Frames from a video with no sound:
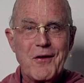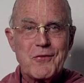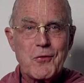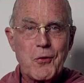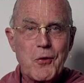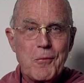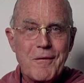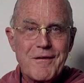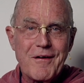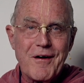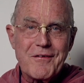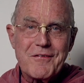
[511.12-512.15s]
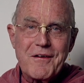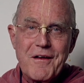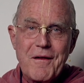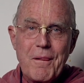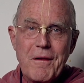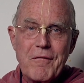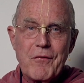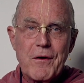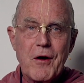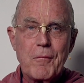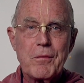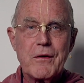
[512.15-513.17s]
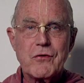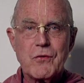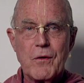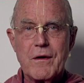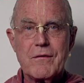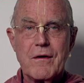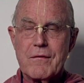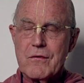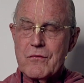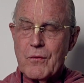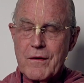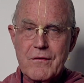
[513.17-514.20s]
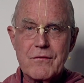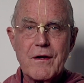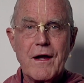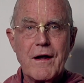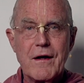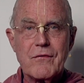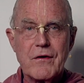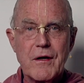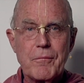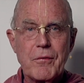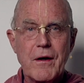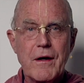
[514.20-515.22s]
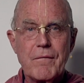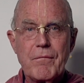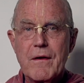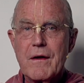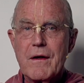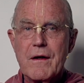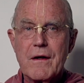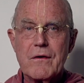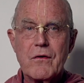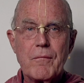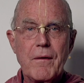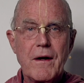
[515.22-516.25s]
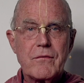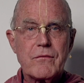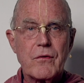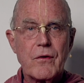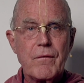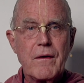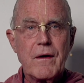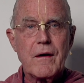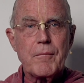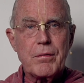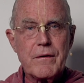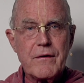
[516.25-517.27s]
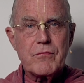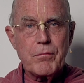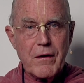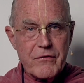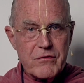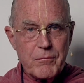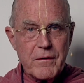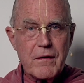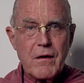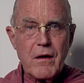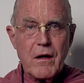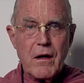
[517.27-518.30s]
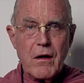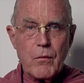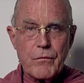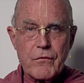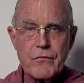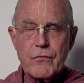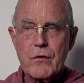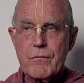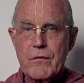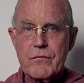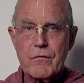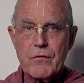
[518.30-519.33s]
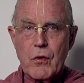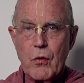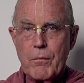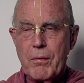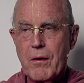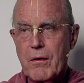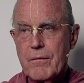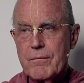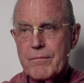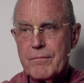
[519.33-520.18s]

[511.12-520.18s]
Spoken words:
So Kumbhan very humbly joined his hands and he prayed, "Dear Master, please bless me with the service of Gopal.